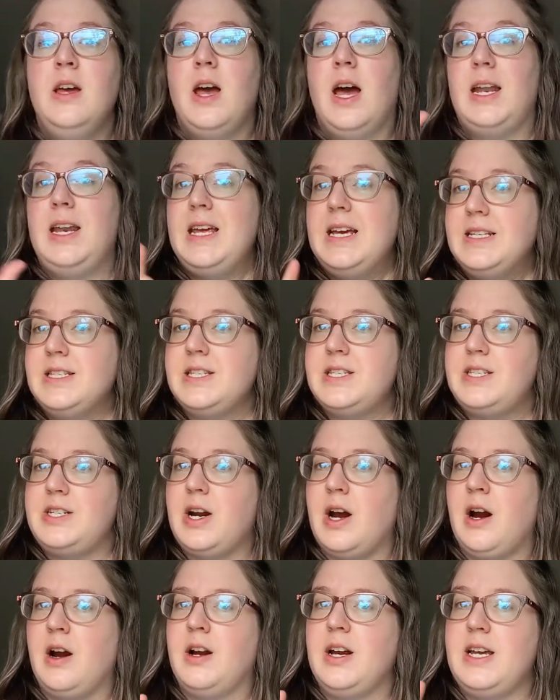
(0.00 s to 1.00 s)
an
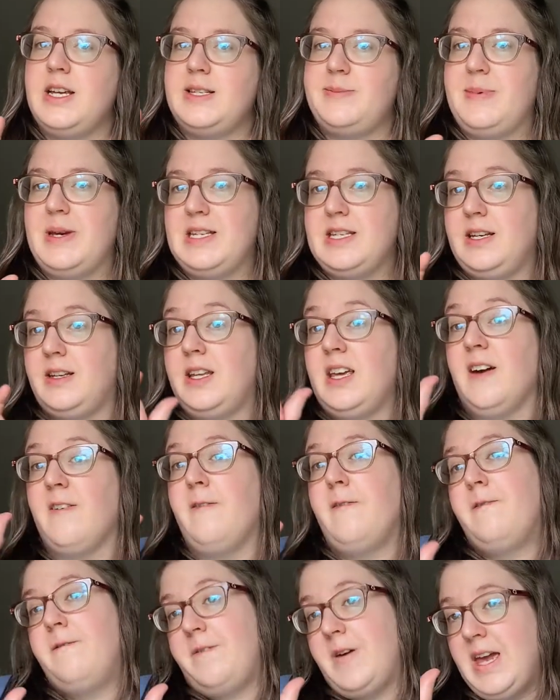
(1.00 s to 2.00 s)
instar is basically a
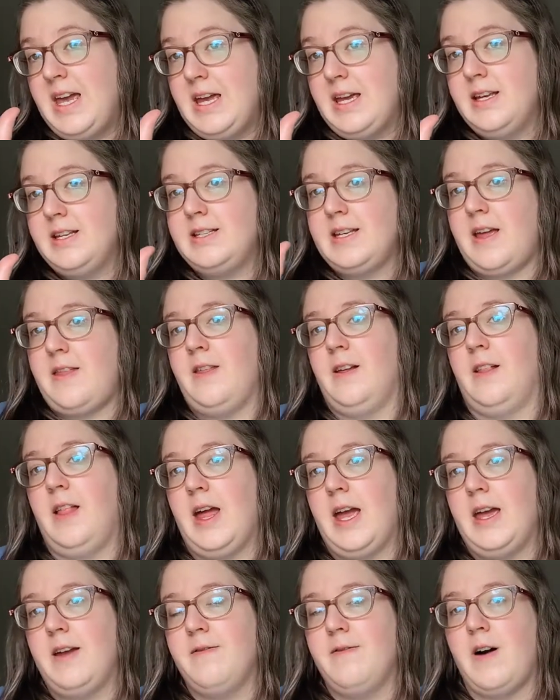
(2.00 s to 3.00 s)
phase in the
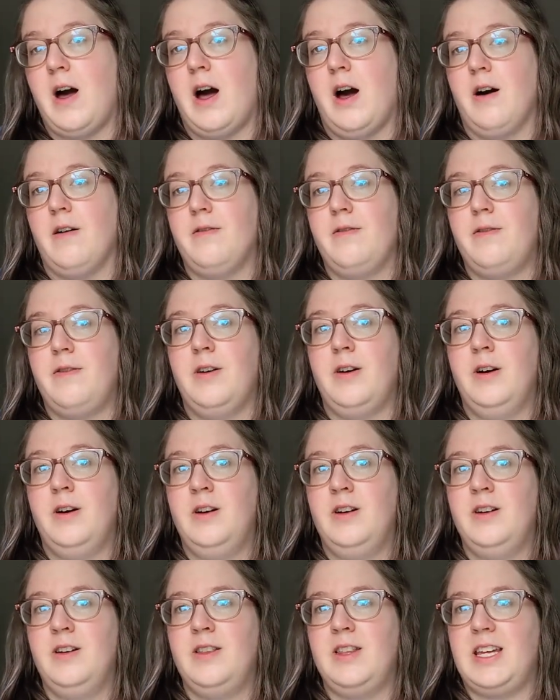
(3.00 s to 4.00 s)
life of
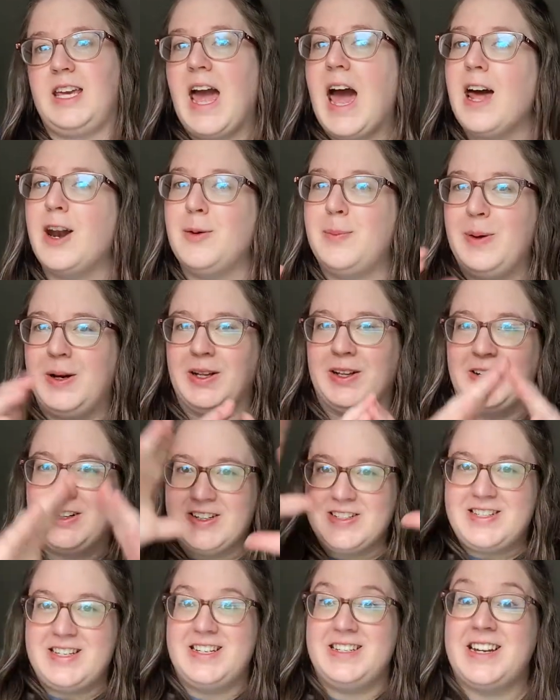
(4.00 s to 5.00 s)
the
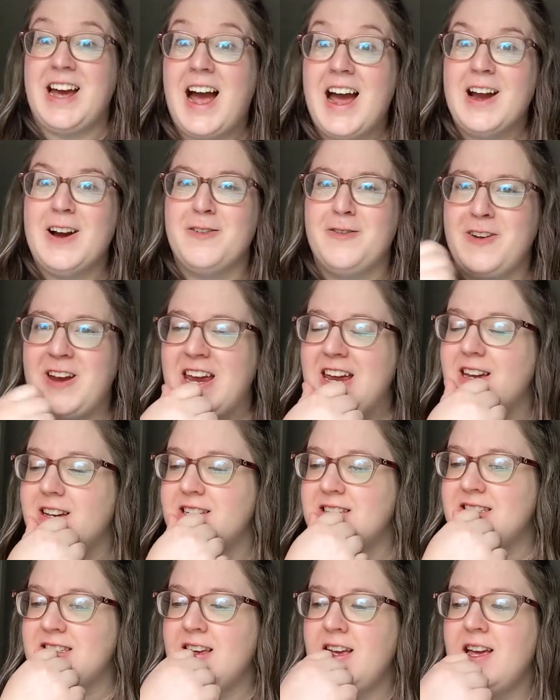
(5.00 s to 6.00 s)
caterpillar's entire
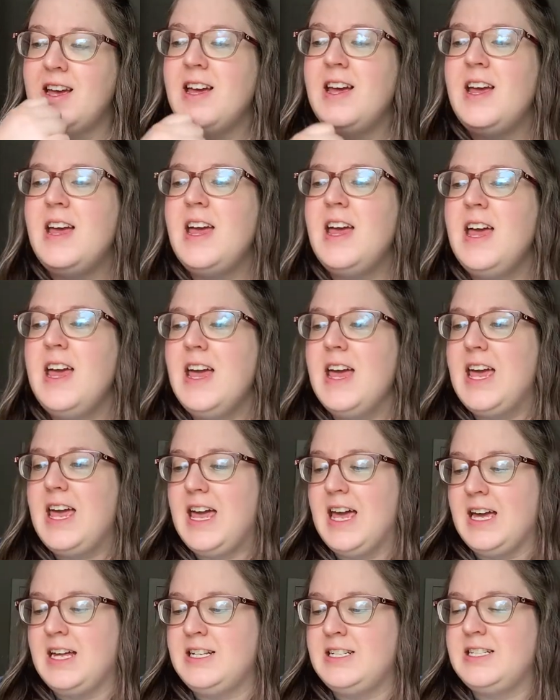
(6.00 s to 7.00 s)
phase.
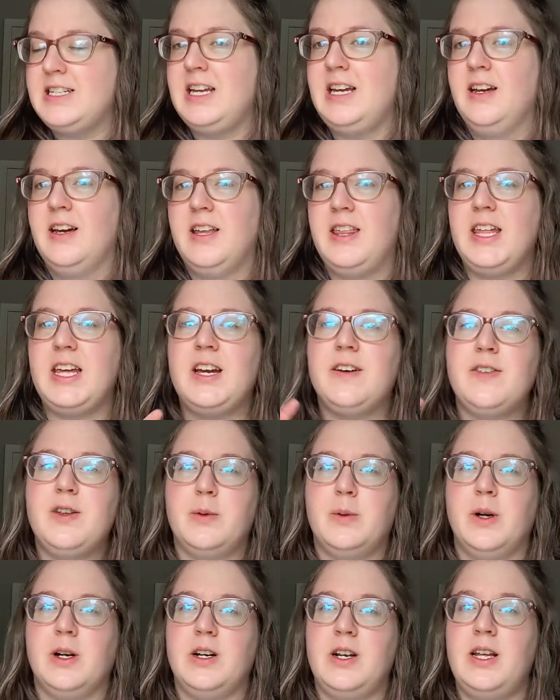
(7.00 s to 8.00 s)
And think of the
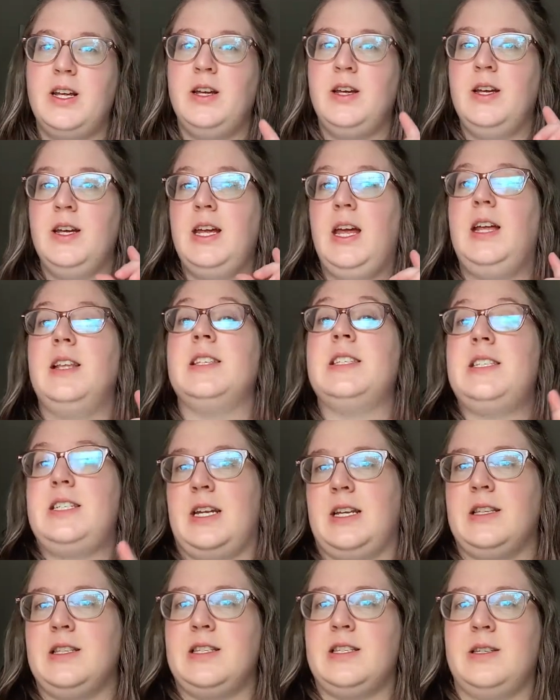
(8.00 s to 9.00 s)
word
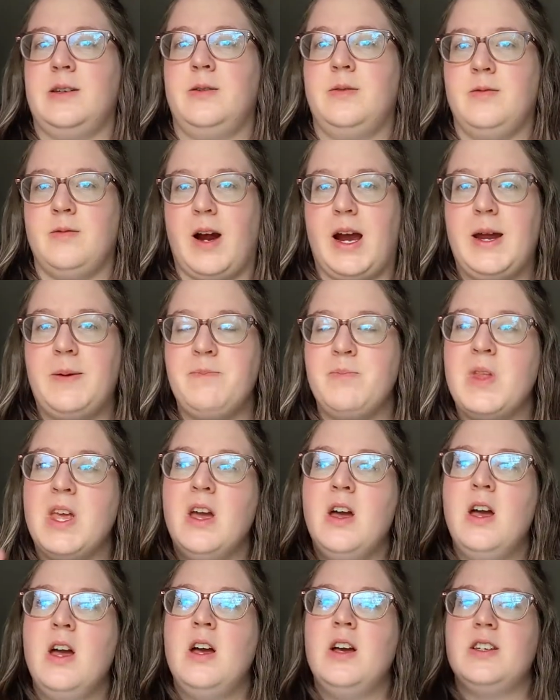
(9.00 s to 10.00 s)
instance, right?
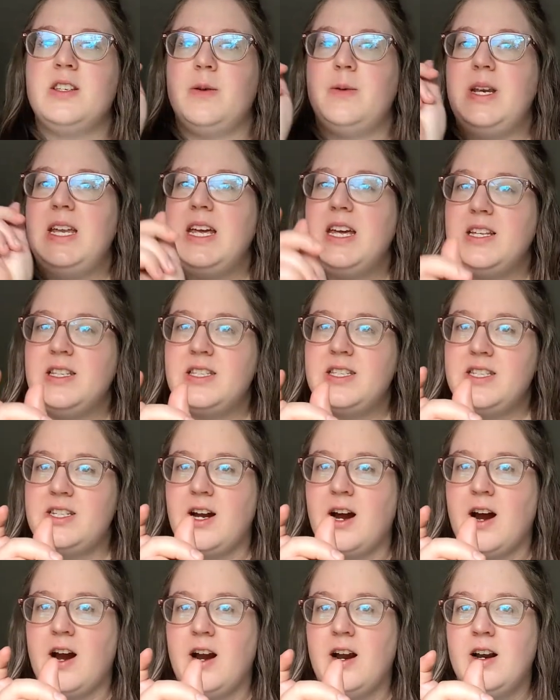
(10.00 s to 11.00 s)
So an
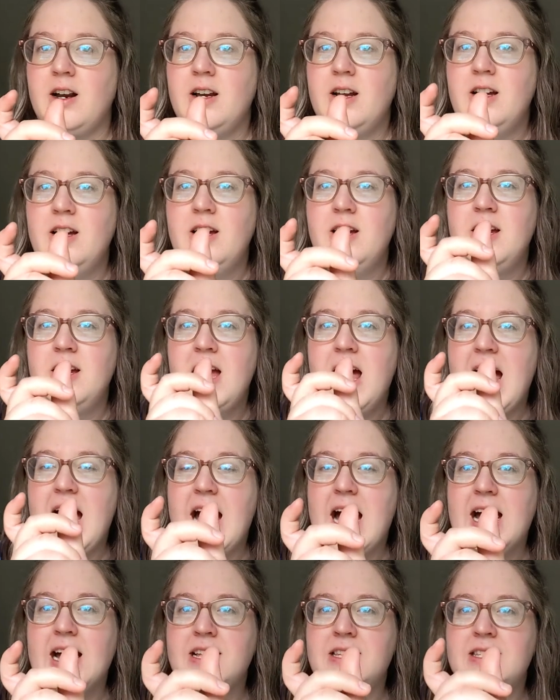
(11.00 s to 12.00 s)
instar
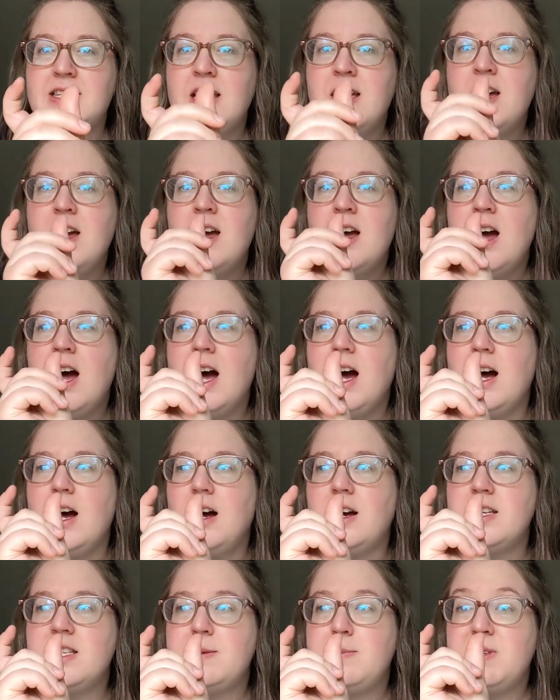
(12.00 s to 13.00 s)
has
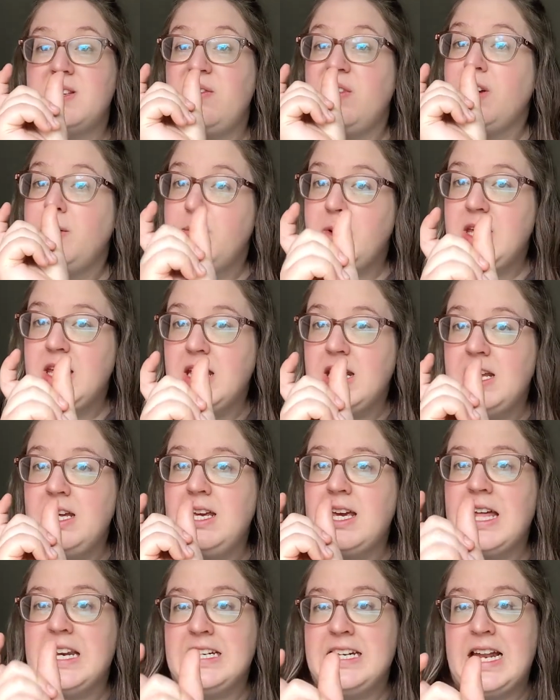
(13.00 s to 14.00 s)
a specific
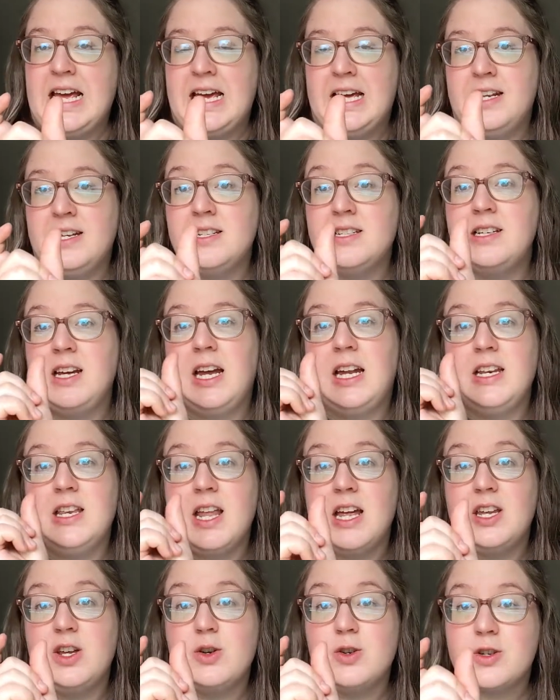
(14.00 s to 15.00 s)
beginning and an end, and
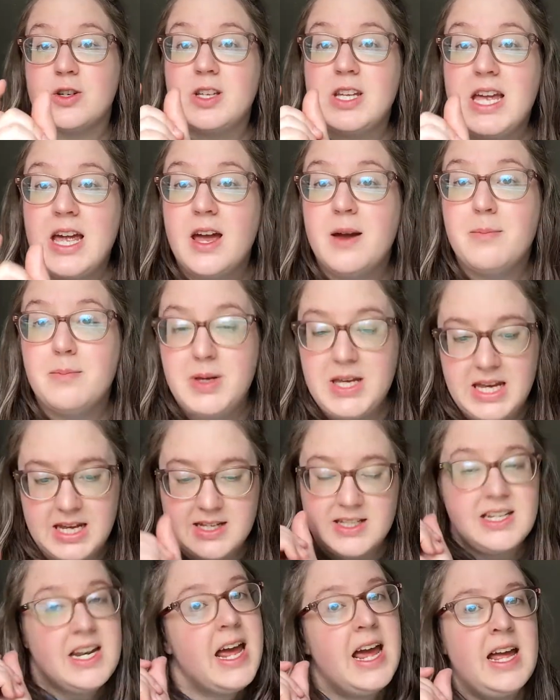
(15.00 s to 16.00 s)
that usually
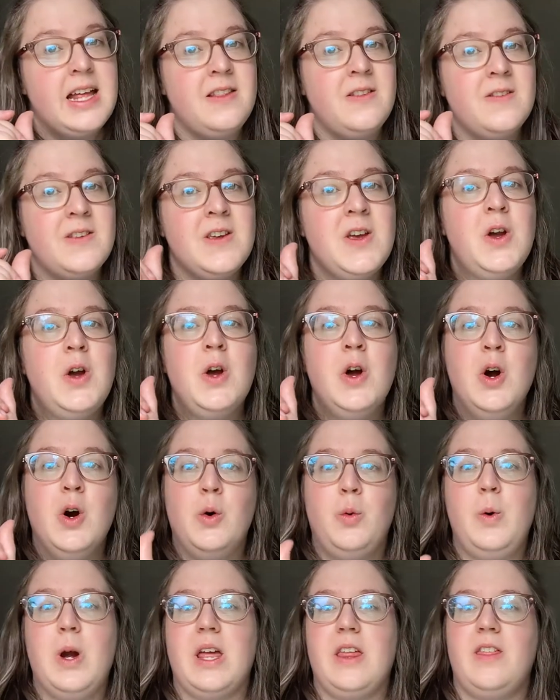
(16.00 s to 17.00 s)
begins and ends
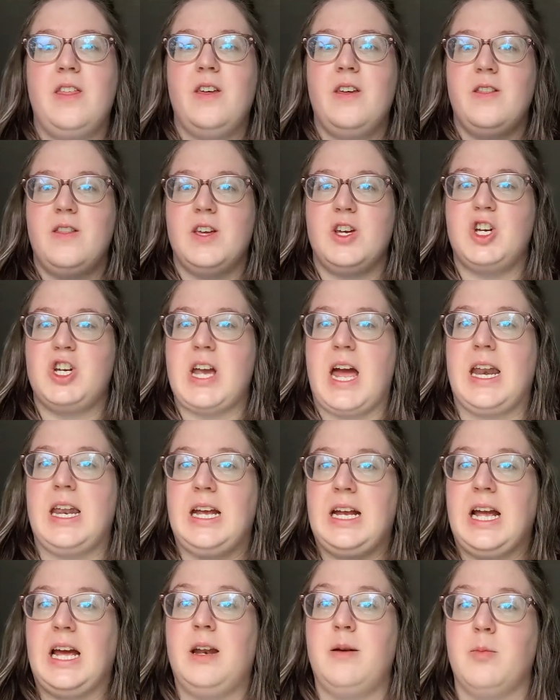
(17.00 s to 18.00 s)
with the
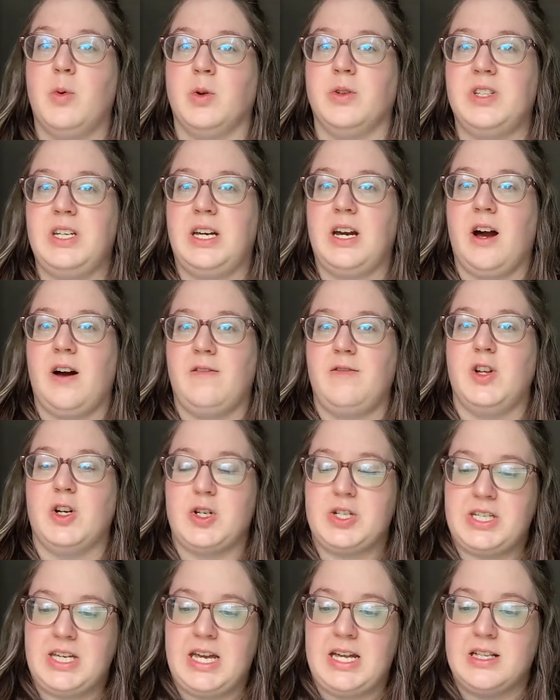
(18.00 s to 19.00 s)
shedding and molting of their
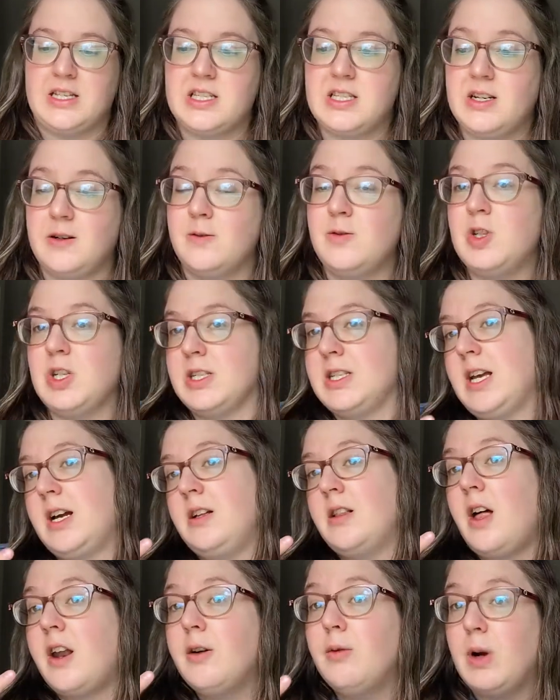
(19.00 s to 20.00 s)
skin. So just like a
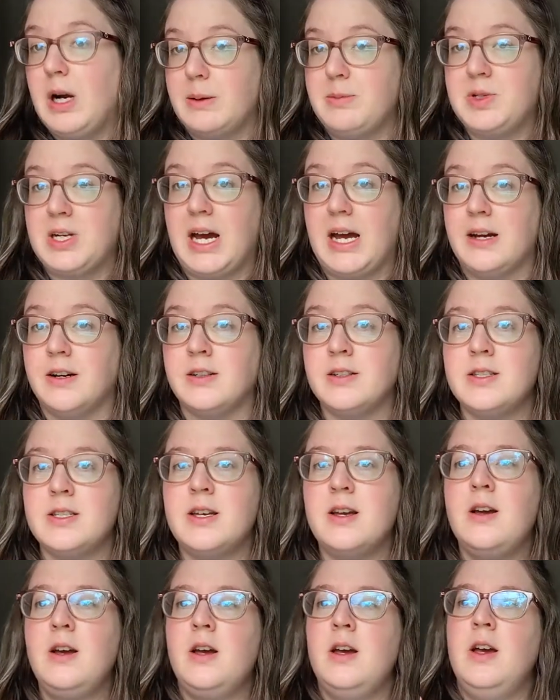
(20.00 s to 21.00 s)
lot of reptiles,
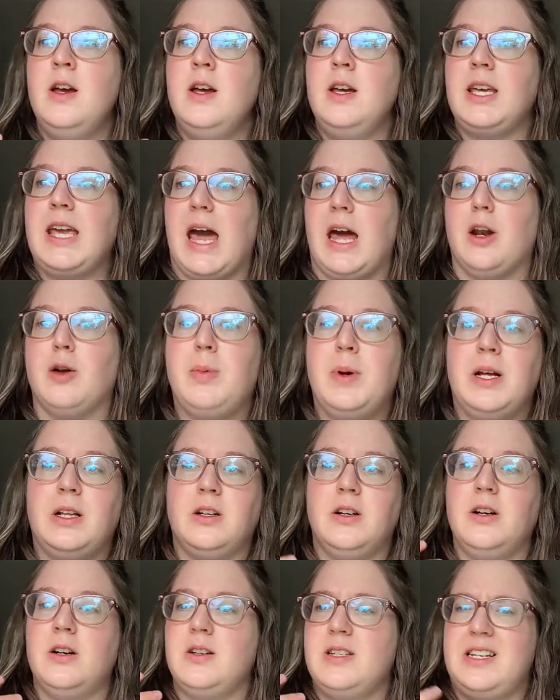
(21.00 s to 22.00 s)

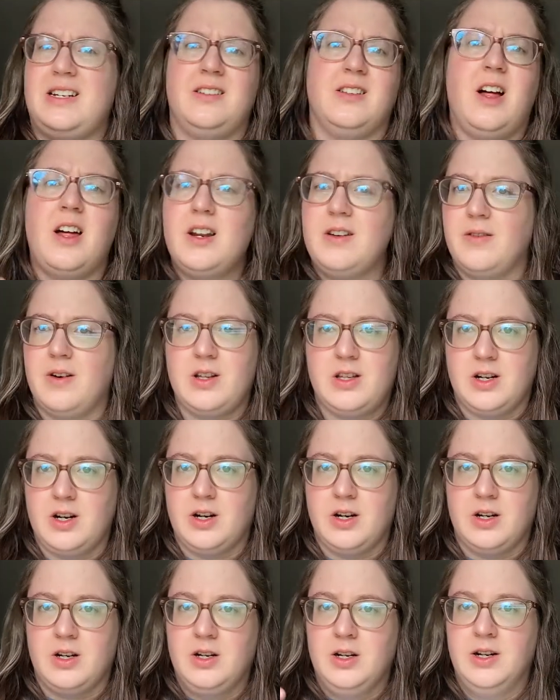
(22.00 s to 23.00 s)
caterpillars and a lot of
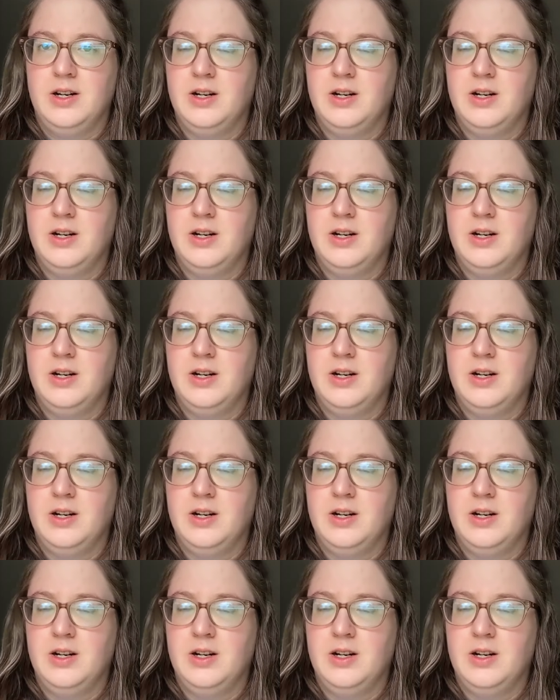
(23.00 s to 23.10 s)
other